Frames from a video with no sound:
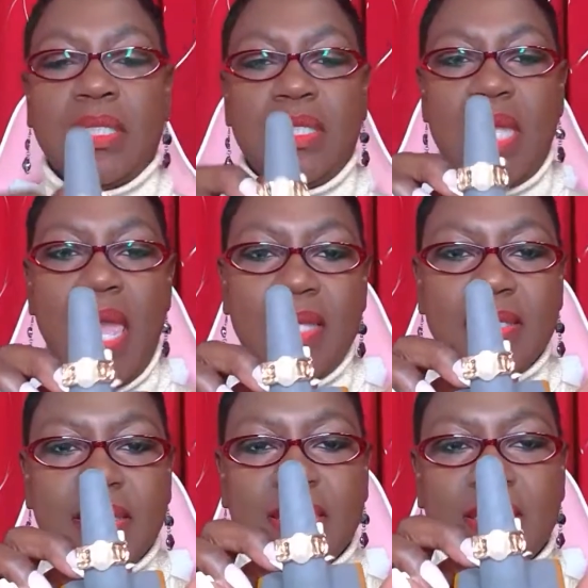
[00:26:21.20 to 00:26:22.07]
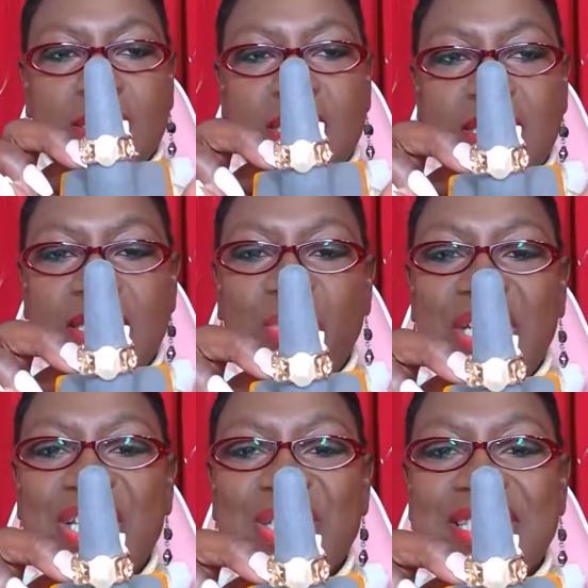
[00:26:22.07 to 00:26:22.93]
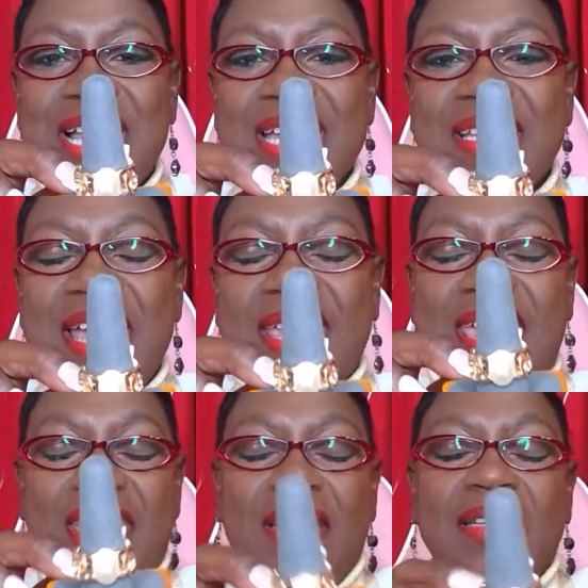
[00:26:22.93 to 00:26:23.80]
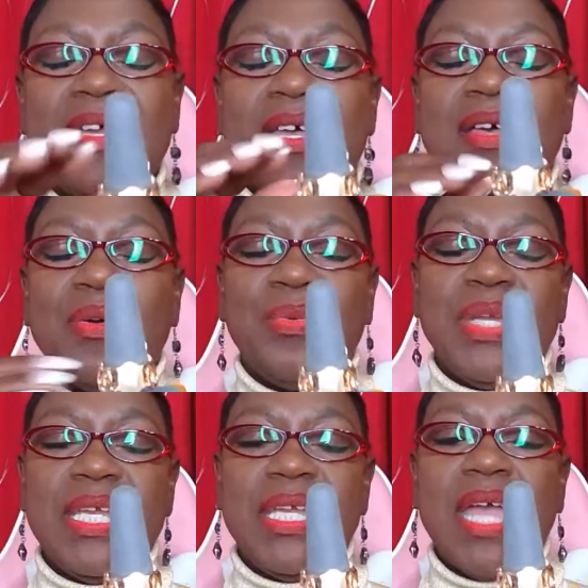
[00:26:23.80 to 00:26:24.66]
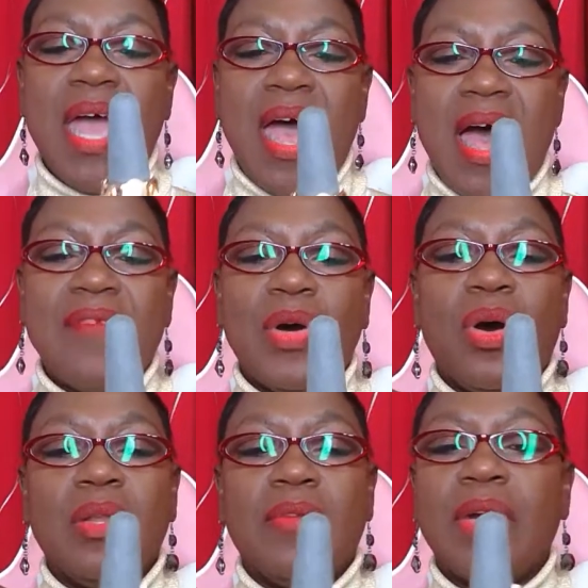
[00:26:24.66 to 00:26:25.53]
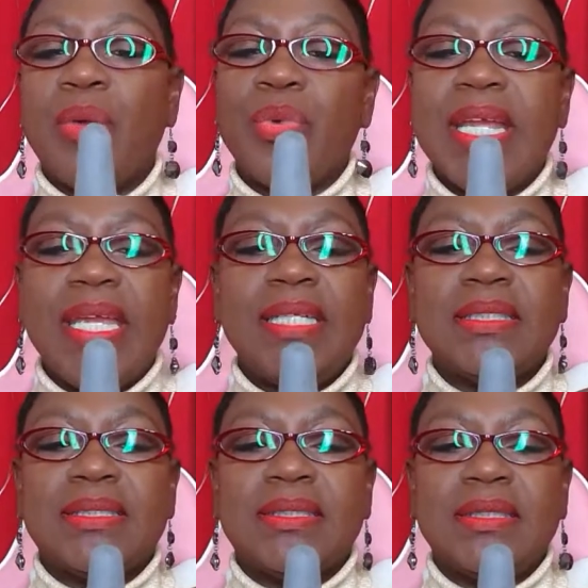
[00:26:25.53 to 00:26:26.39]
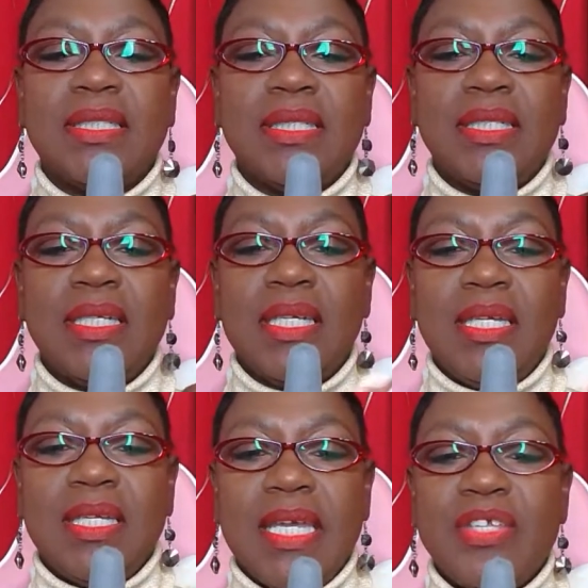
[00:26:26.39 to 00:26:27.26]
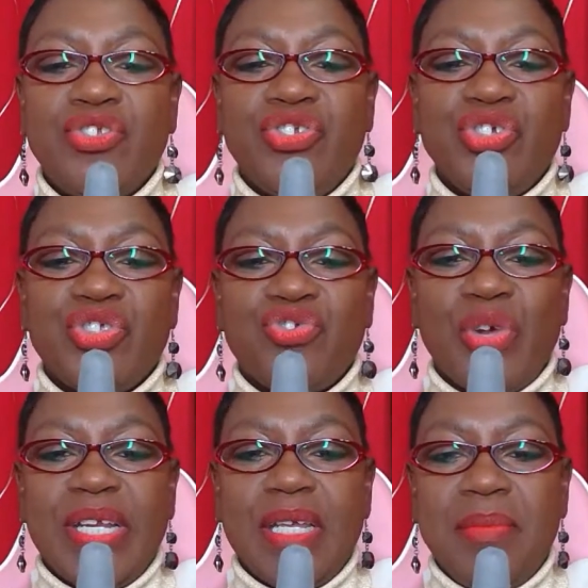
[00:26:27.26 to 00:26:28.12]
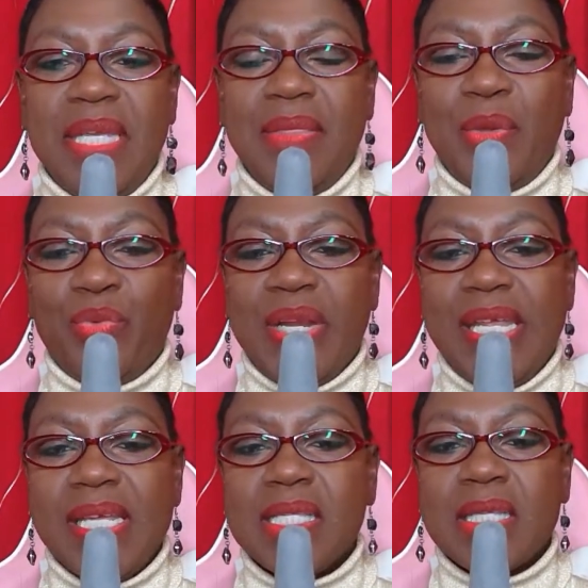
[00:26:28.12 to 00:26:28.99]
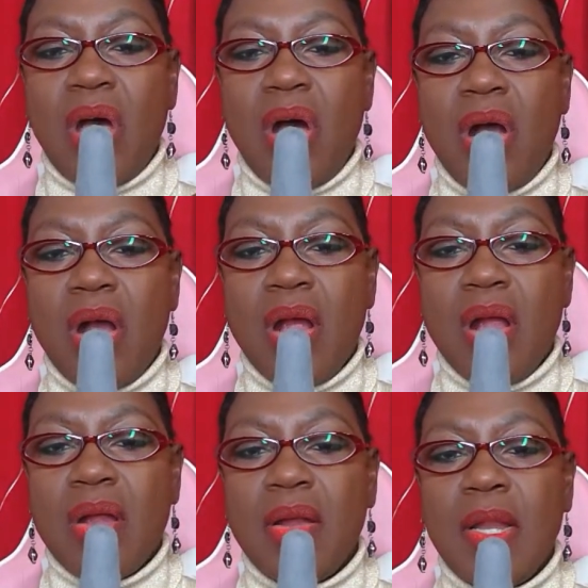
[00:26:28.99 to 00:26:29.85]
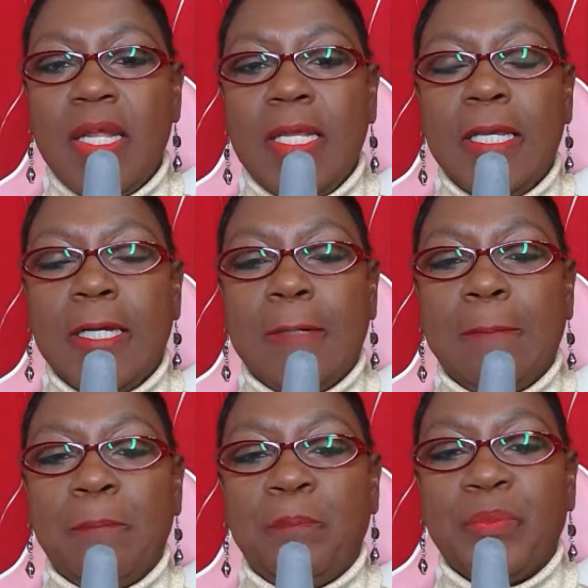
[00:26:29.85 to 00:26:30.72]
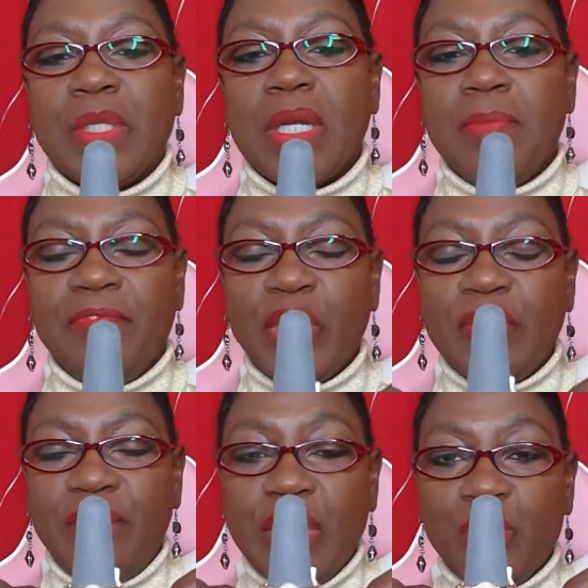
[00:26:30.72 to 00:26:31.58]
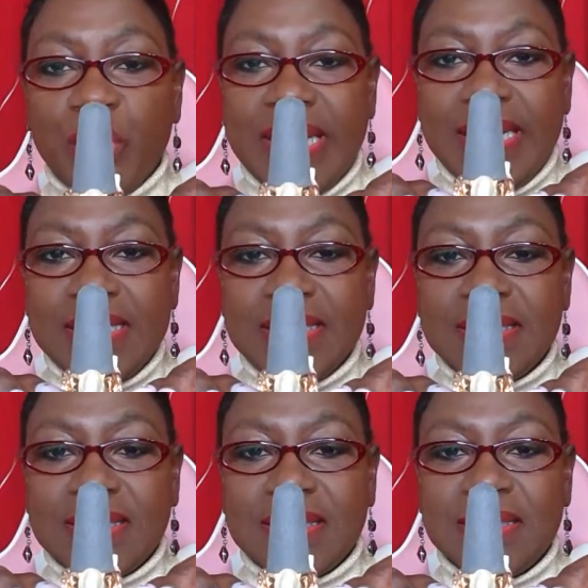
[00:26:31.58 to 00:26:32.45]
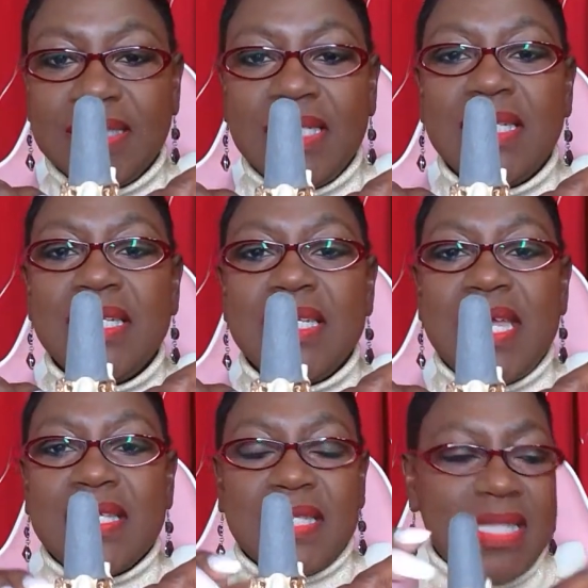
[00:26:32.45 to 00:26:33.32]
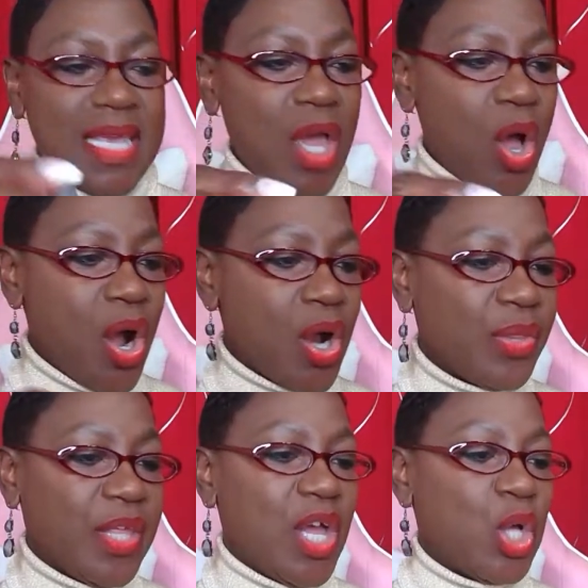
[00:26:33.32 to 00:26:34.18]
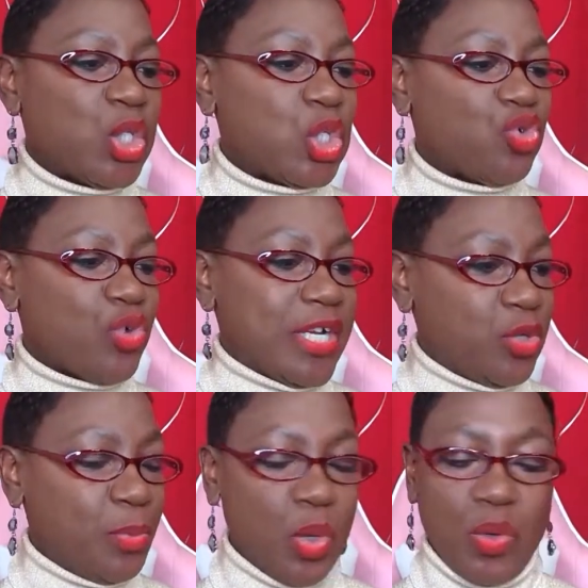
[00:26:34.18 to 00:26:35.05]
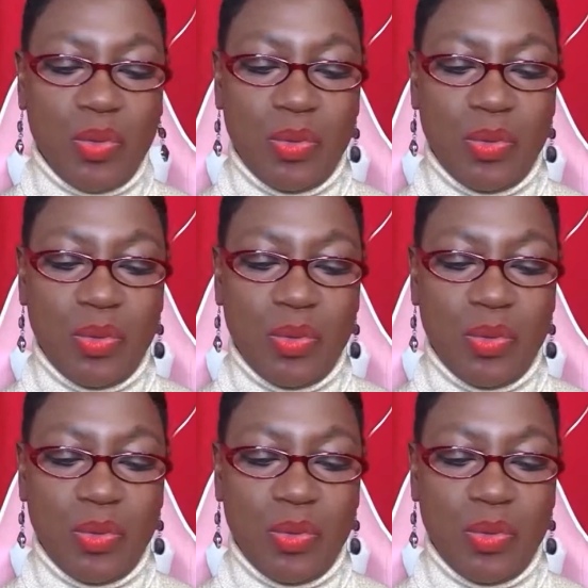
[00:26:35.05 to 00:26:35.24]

yes, this is what it looks like. Again, we have all of our rings. In case you're just joining me, the rings are um, comfort fit rings. Yes, they are. They are stretchable.